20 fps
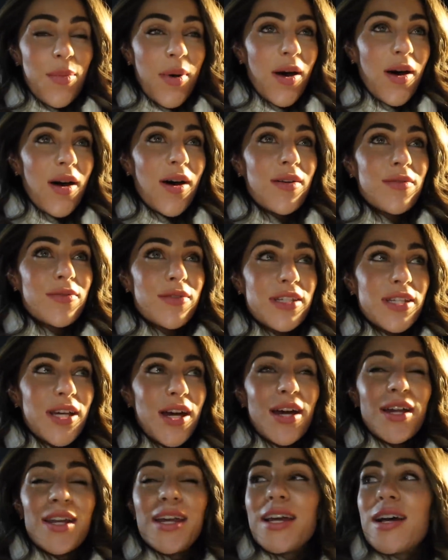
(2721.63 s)
part of
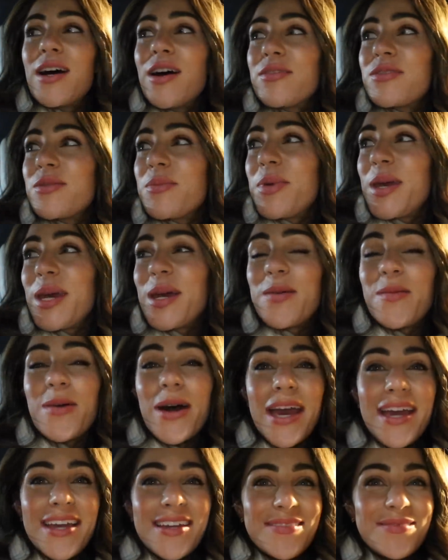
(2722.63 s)
returning after being
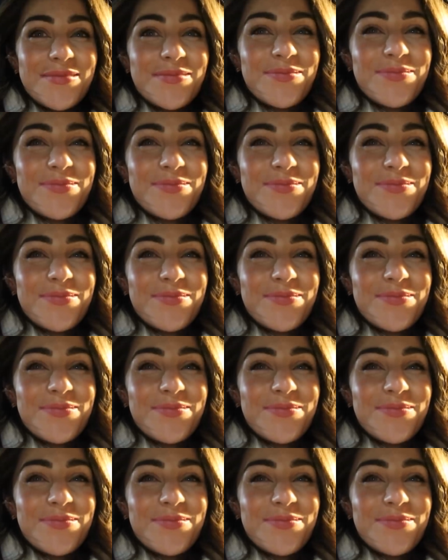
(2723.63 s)
away.